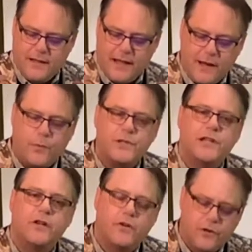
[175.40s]
And it was
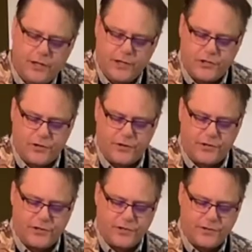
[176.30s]
the early
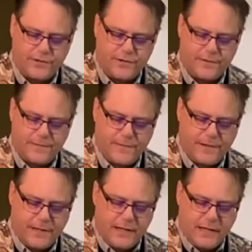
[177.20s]
church
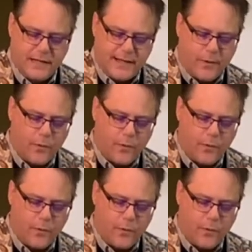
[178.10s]
there